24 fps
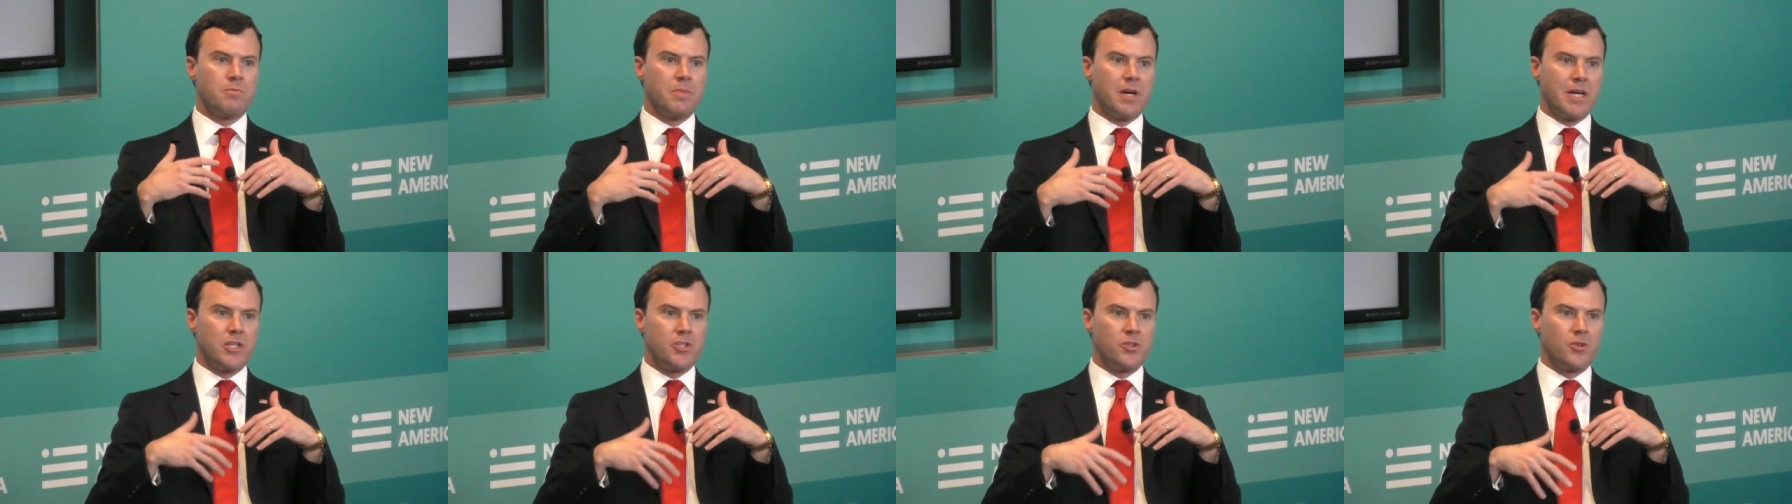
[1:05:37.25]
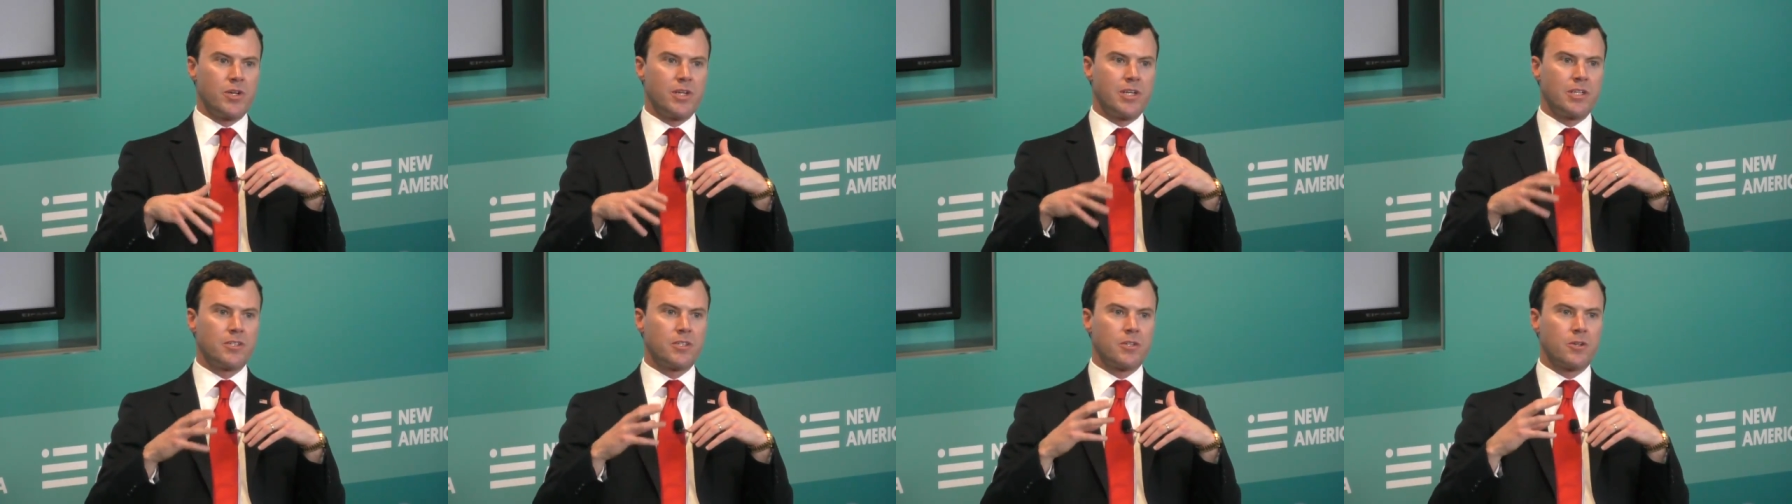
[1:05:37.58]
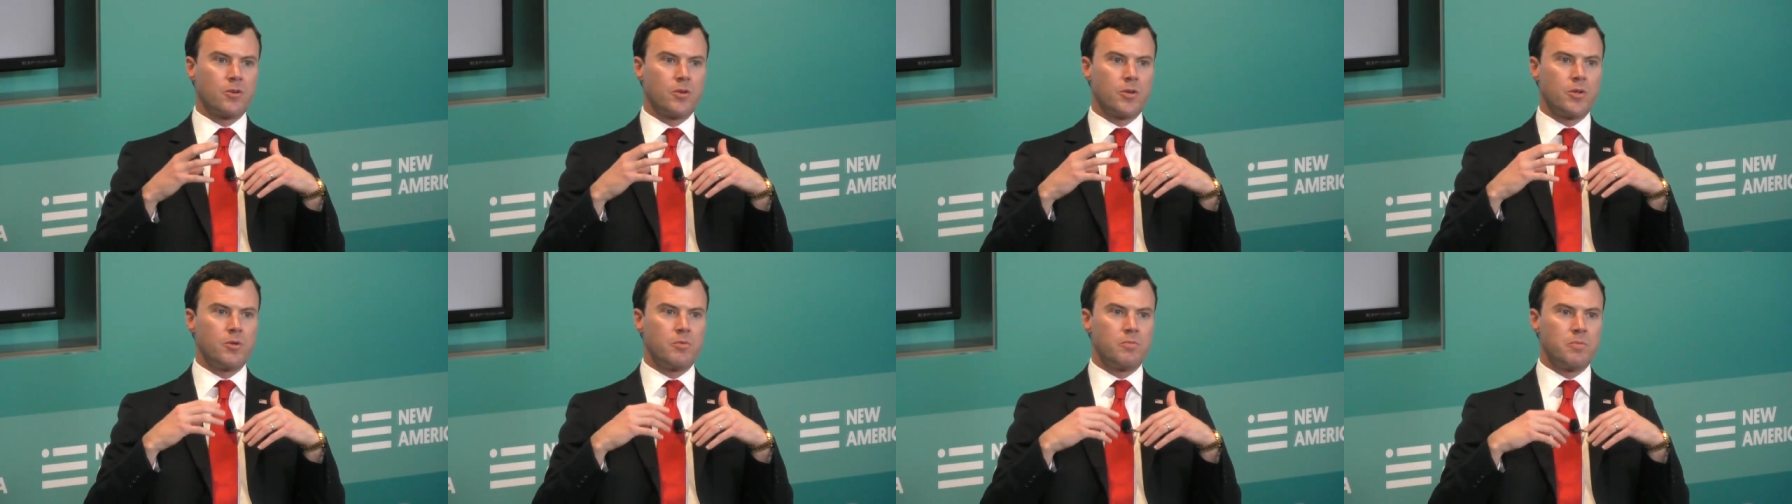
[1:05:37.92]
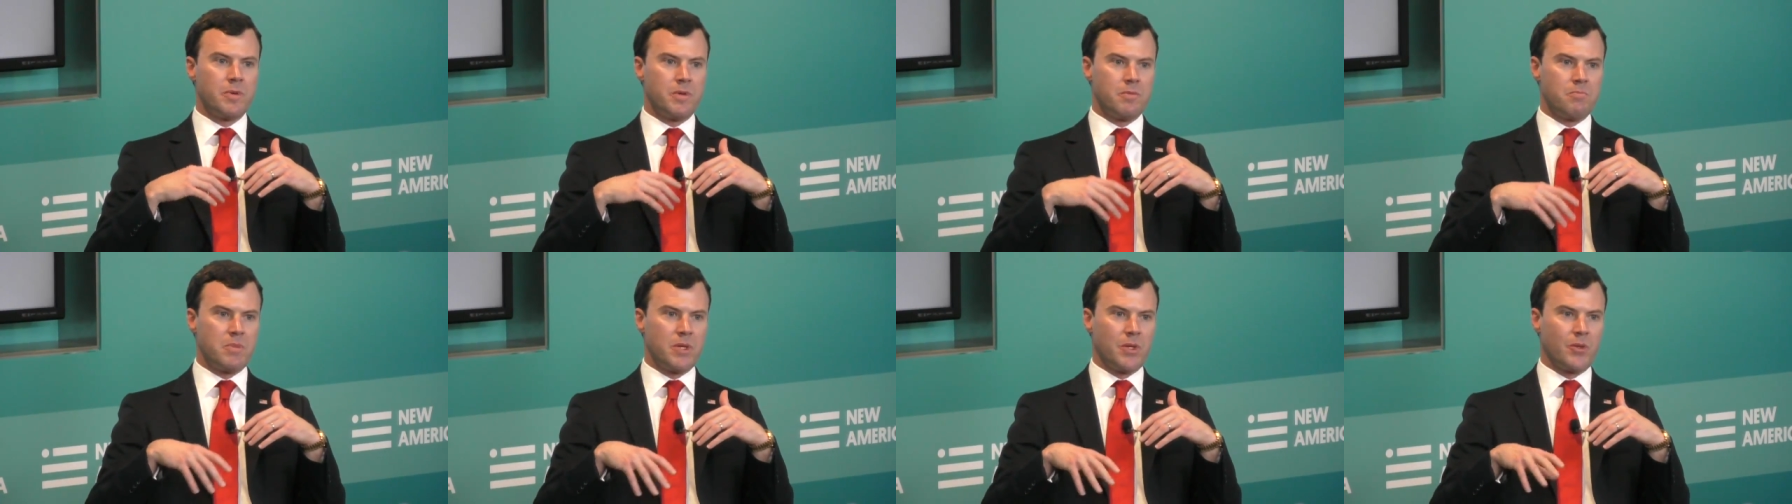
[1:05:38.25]
by joining the
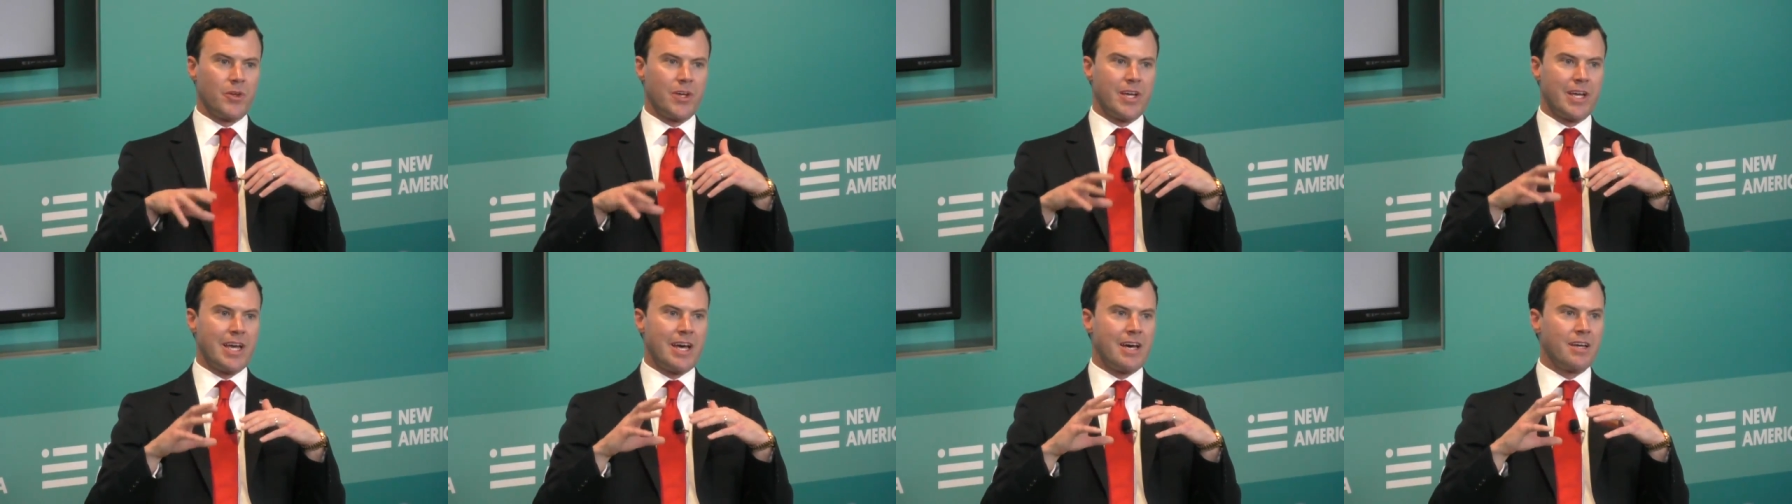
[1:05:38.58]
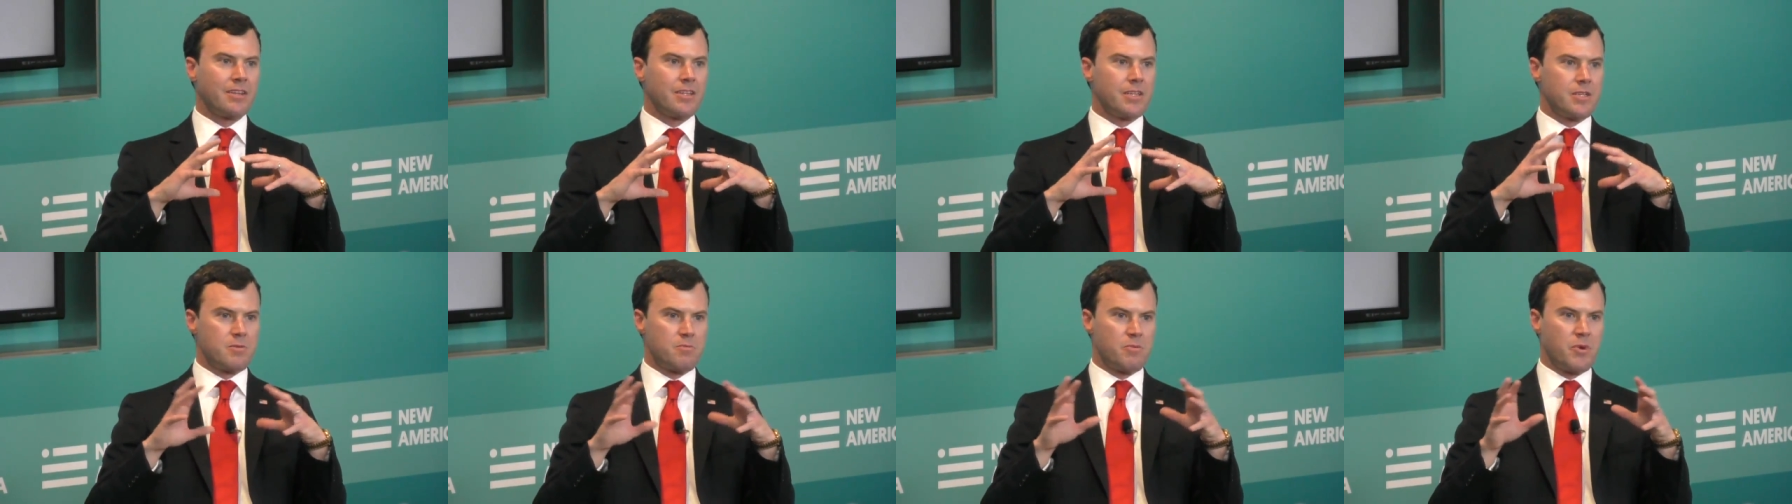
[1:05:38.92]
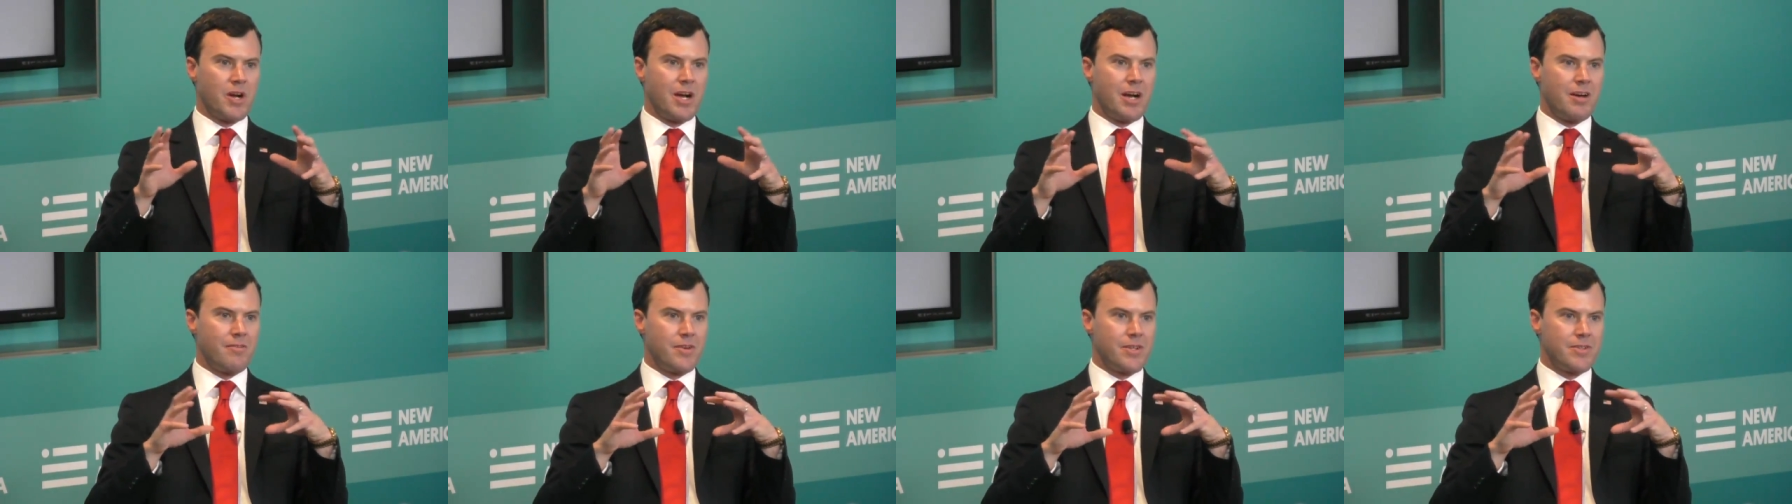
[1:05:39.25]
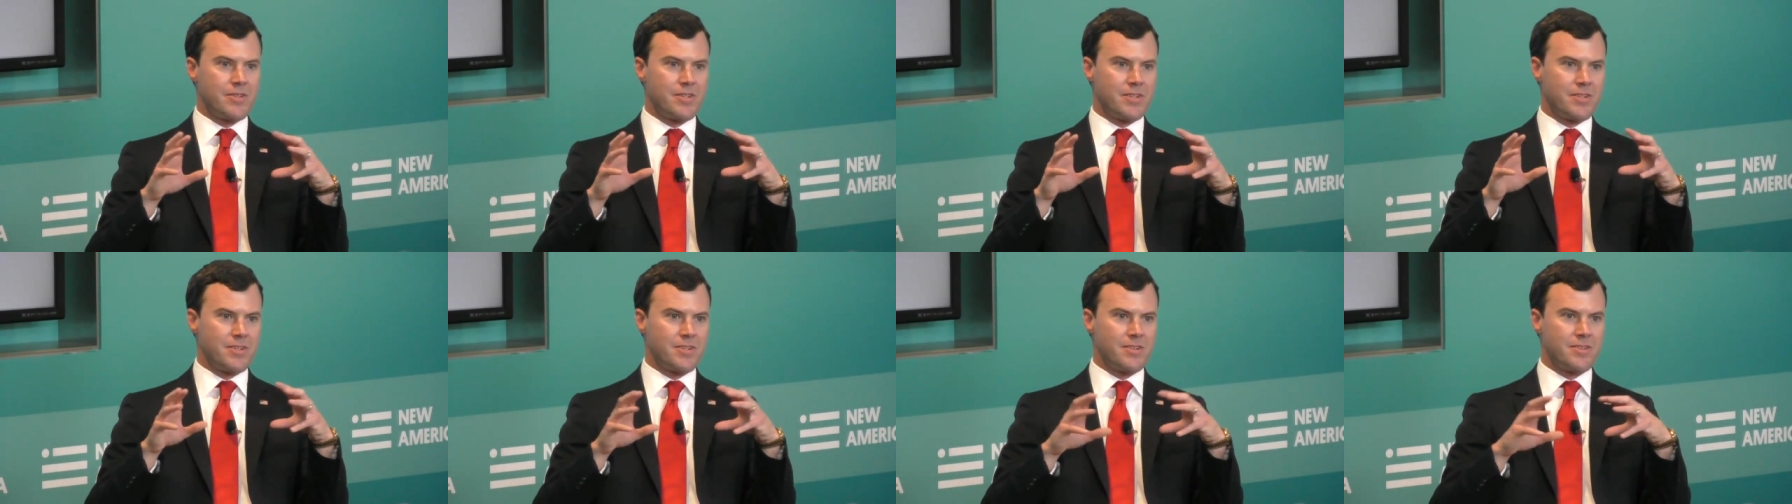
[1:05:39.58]
group and building out these
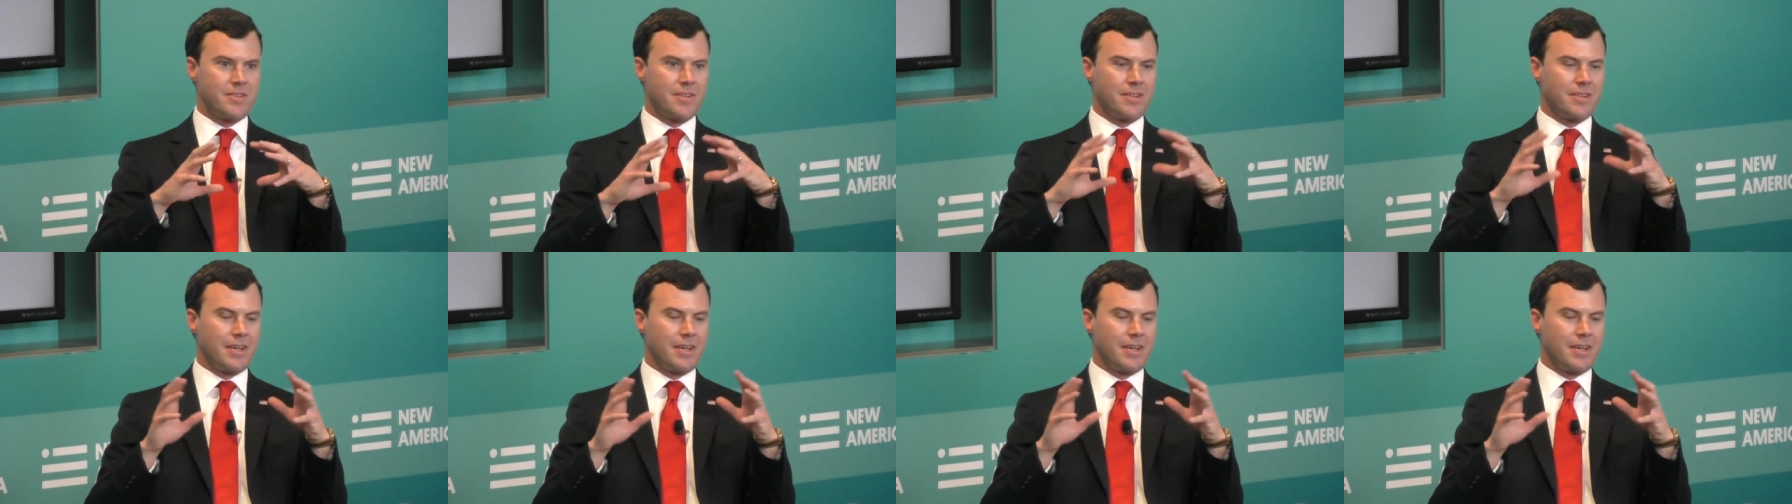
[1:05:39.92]
provinces